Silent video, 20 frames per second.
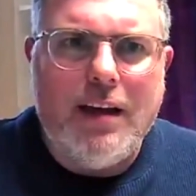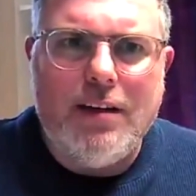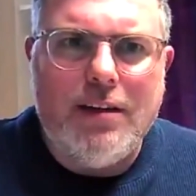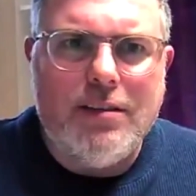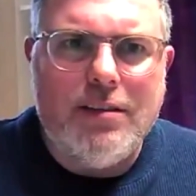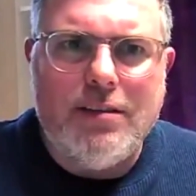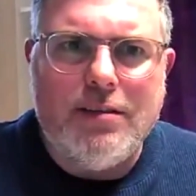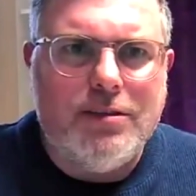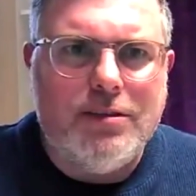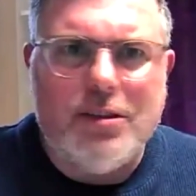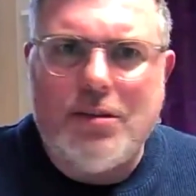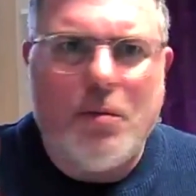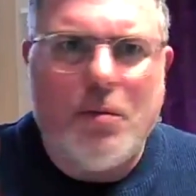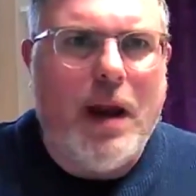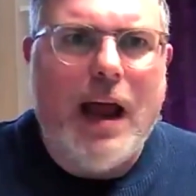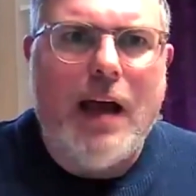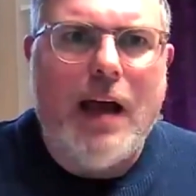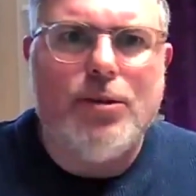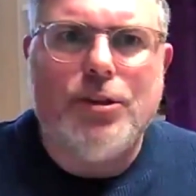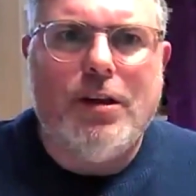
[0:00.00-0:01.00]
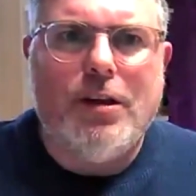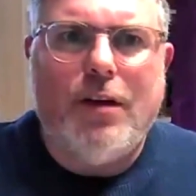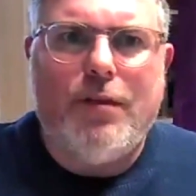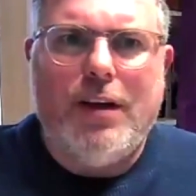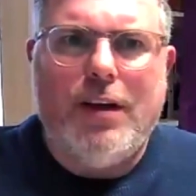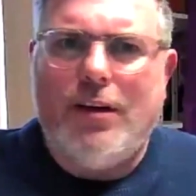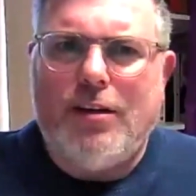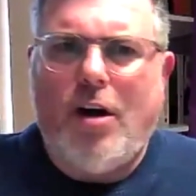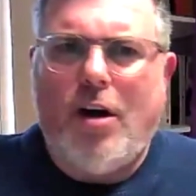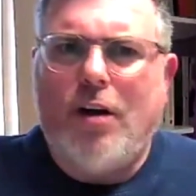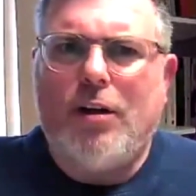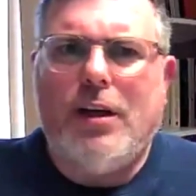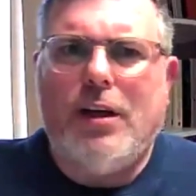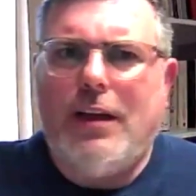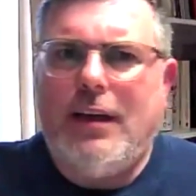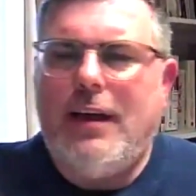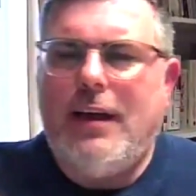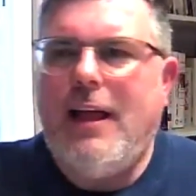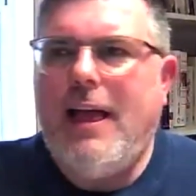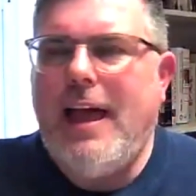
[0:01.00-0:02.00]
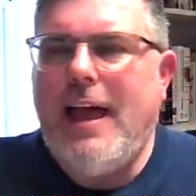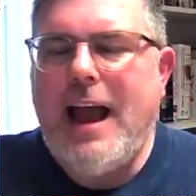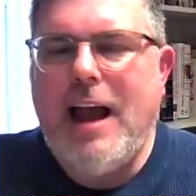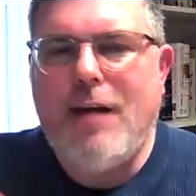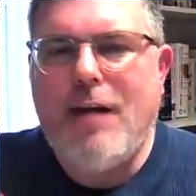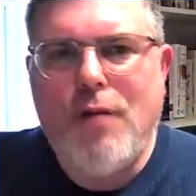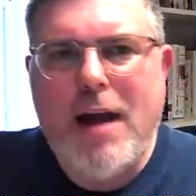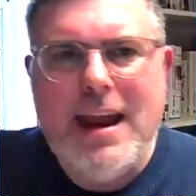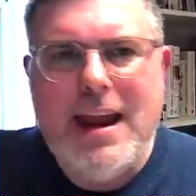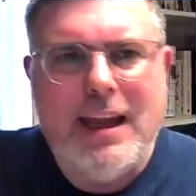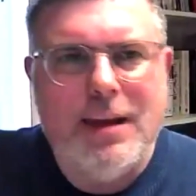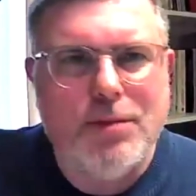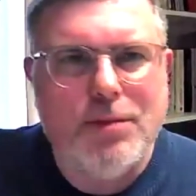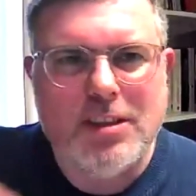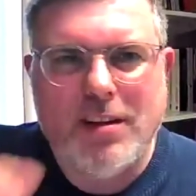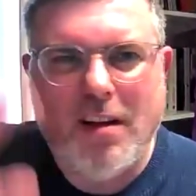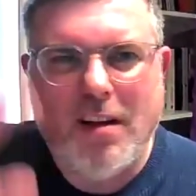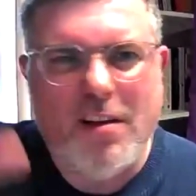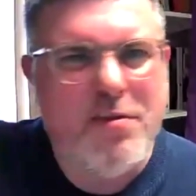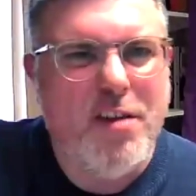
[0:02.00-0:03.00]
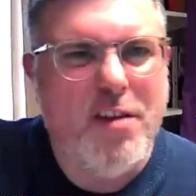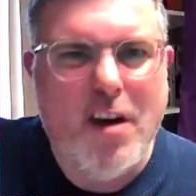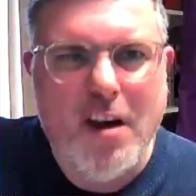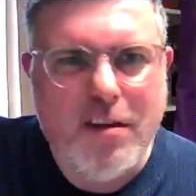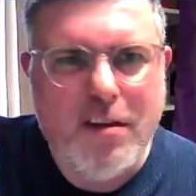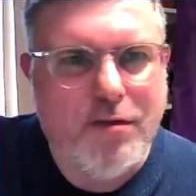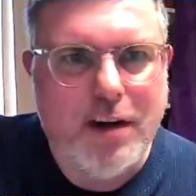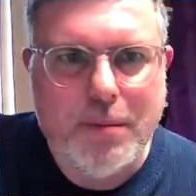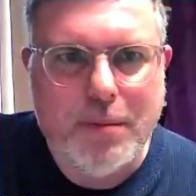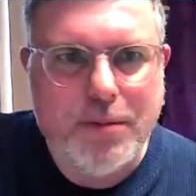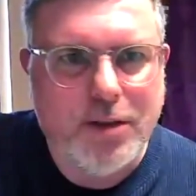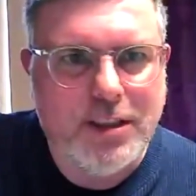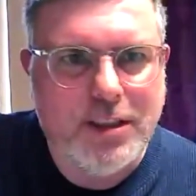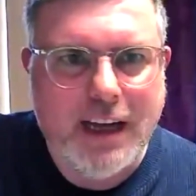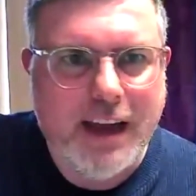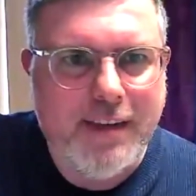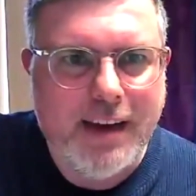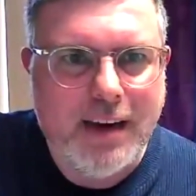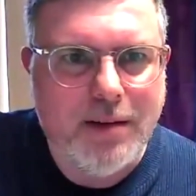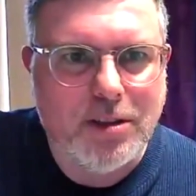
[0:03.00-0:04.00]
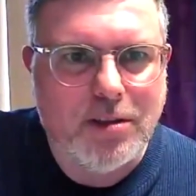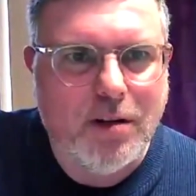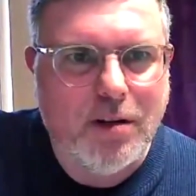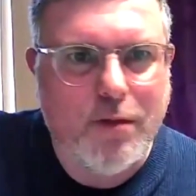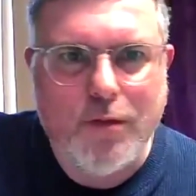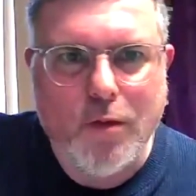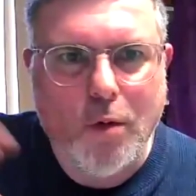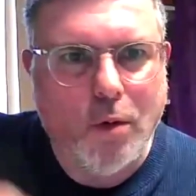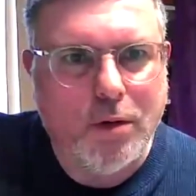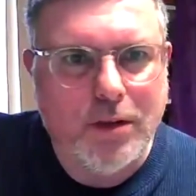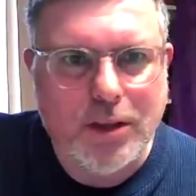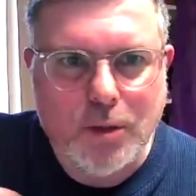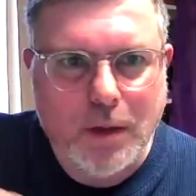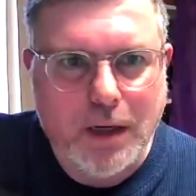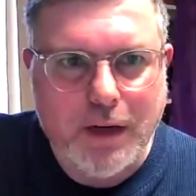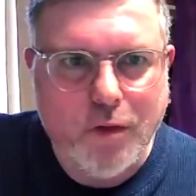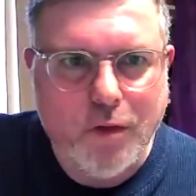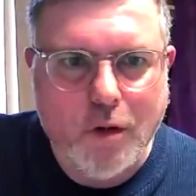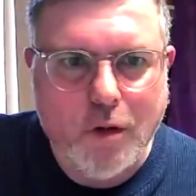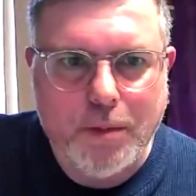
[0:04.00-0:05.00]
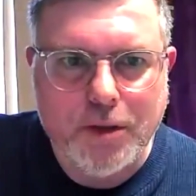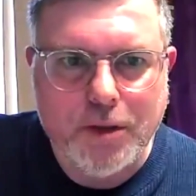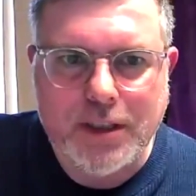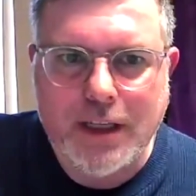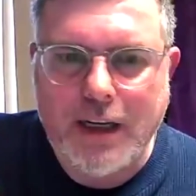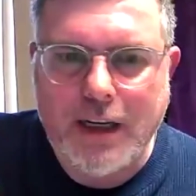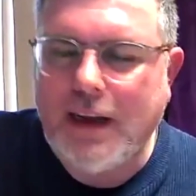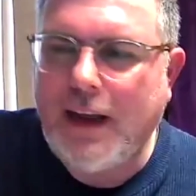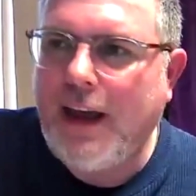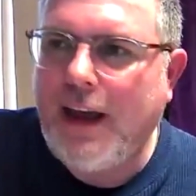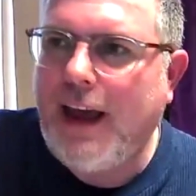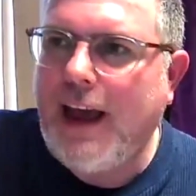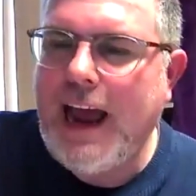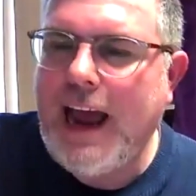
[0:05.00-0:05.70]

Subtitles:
and someone else, I think Connolly, and Reagan was at like 33%, and it was like Ford at 24%.